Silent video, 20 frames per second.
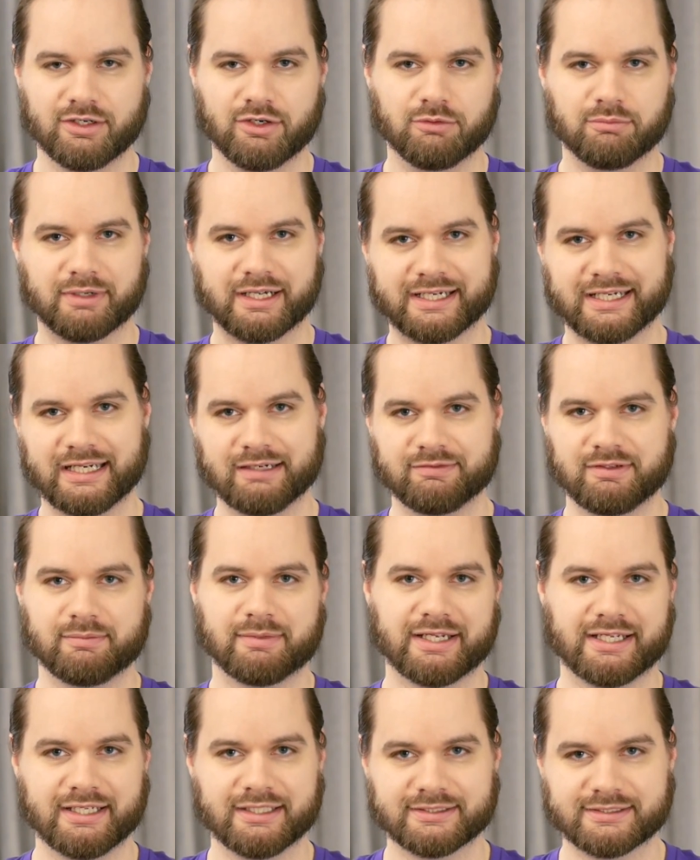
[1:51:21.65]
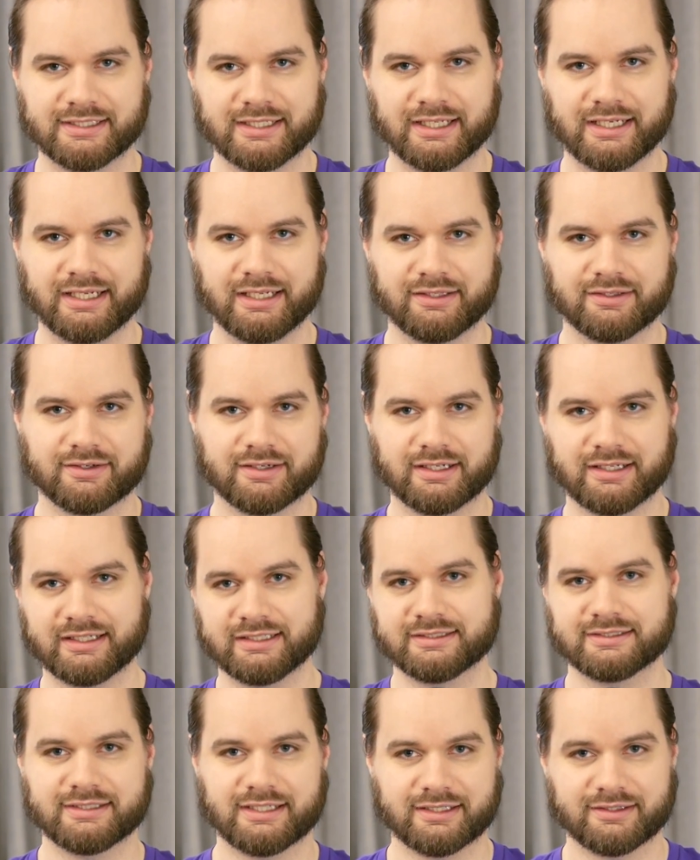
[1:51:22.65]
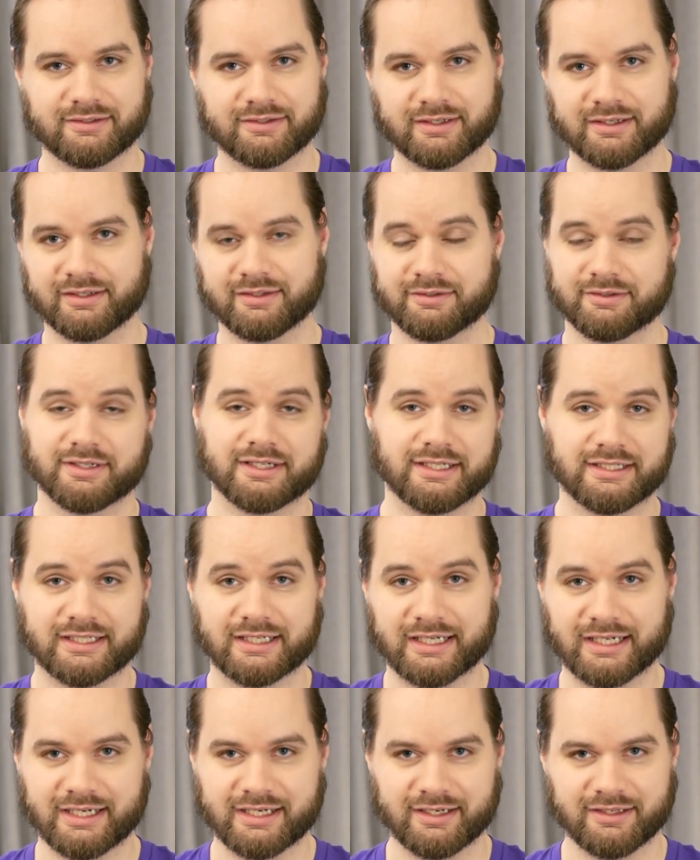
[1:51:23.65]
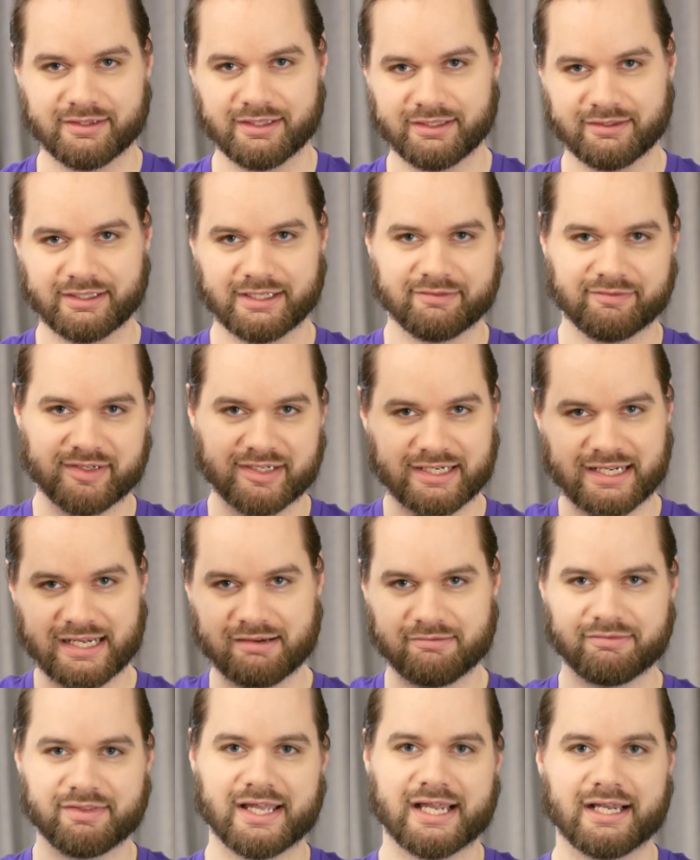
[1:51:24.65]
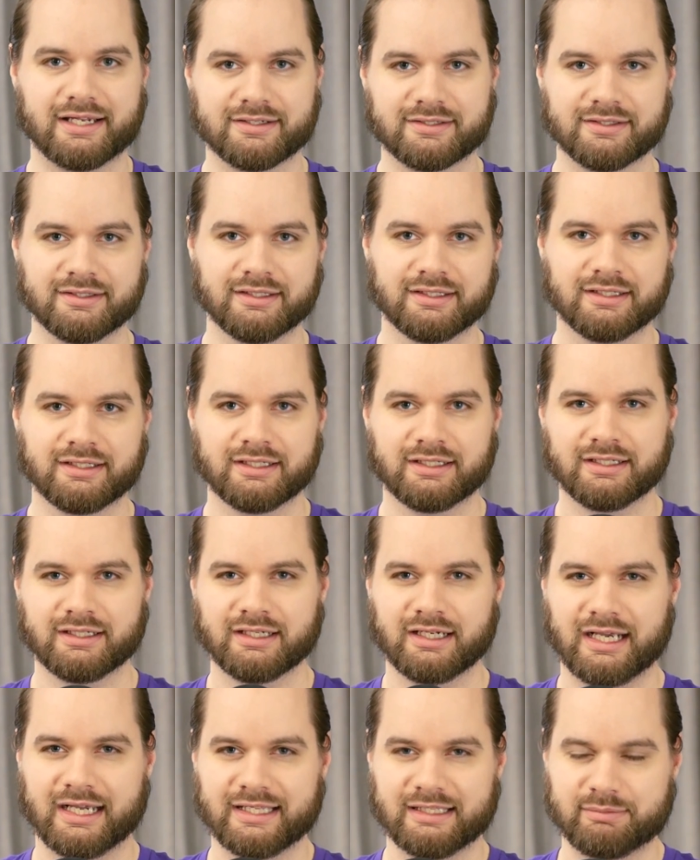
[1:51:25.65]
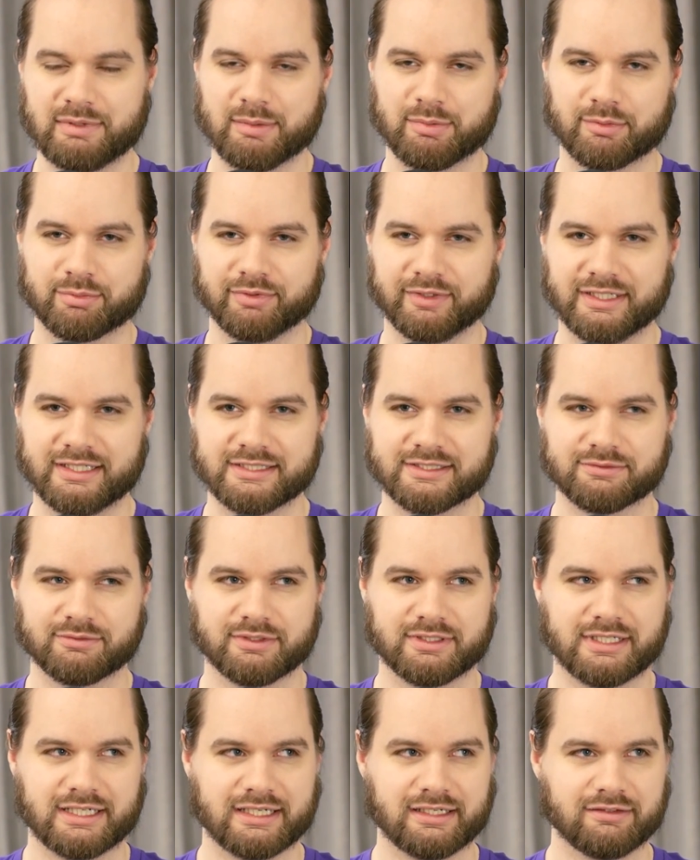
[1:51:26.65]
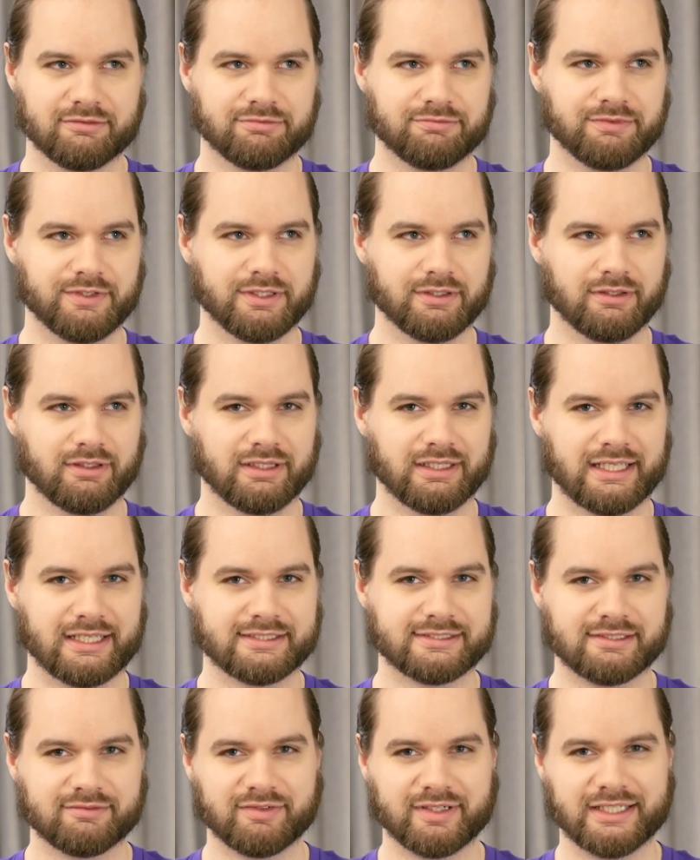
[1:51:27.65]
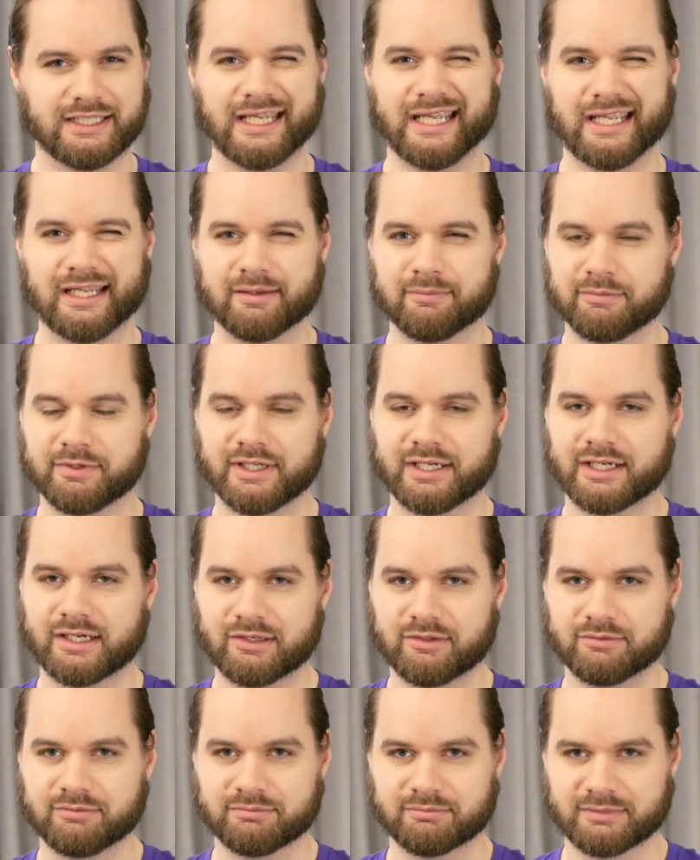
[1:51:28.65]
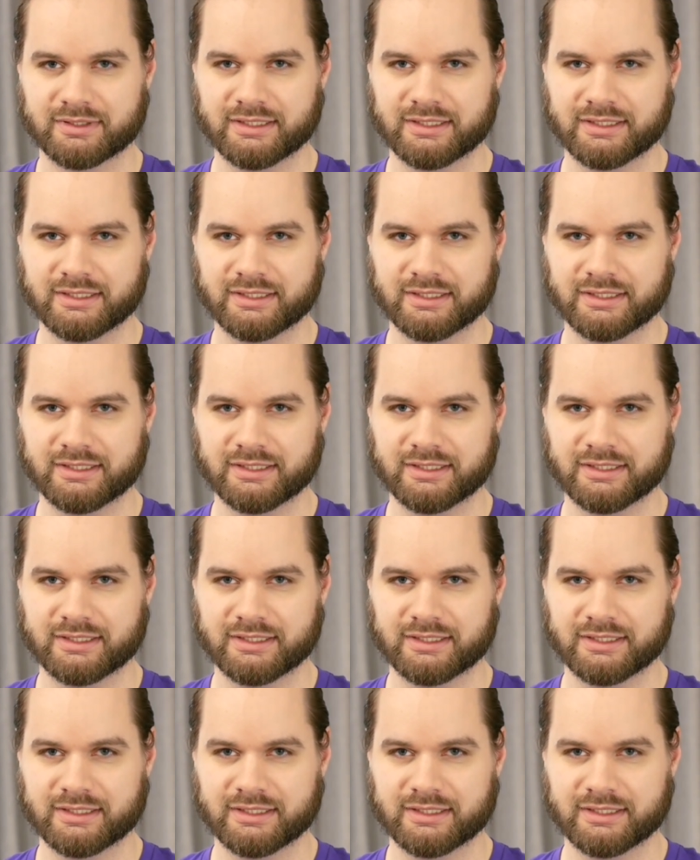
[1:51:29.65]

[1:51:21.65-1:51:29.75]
Oh, I can't feed my kids today. They're gonna get sick. They're gonna die, kind of thing. Like if it didn't have that, I think Paper Please would kind of feel less of a game, you know.